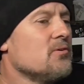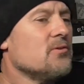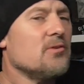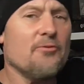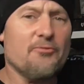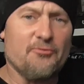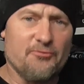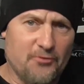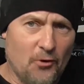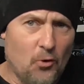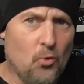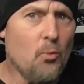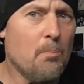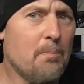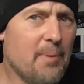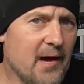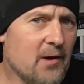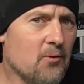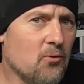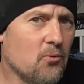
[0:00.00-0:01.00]
the full
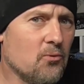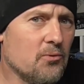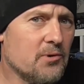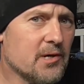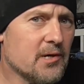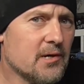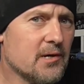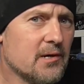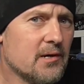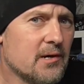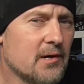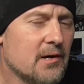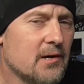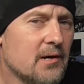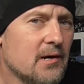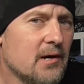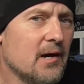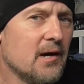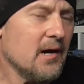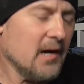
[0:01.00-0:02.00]
build
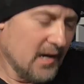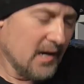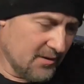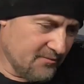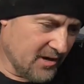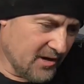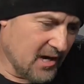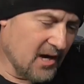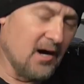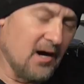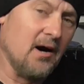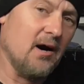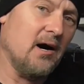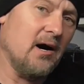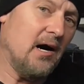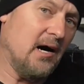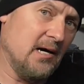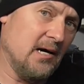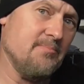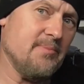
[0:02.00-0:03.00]
of a
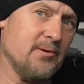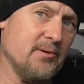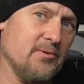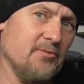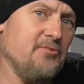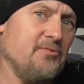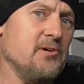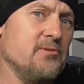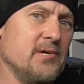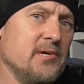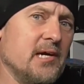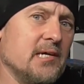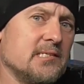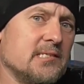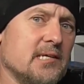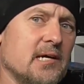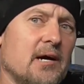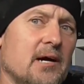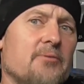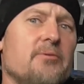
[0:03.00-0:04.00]
car I built a few years
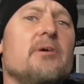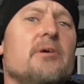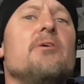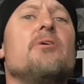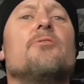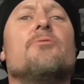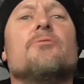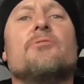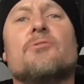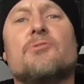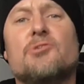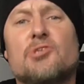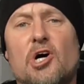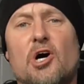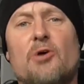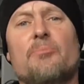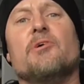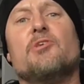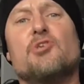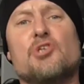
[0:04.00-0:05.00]
ago called
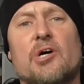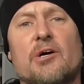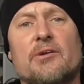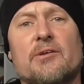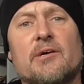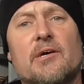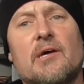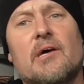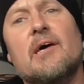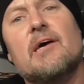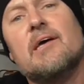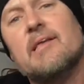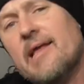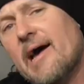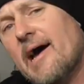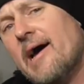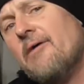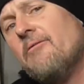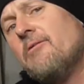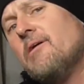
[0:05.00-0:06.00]
Automatron.
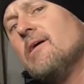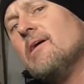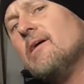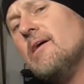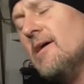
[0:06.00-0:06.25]
Now,